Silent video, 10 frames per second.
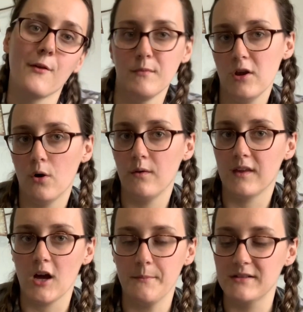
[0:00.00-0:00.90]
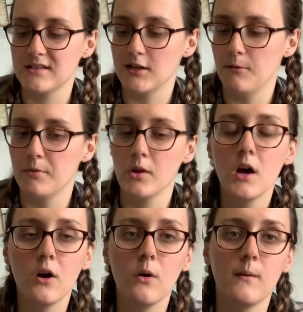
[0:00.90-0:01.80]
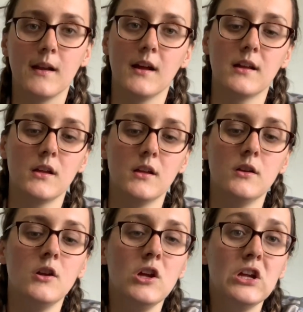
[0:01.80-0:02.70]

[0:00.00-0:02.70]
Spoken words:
let me know in the comments down below, and I can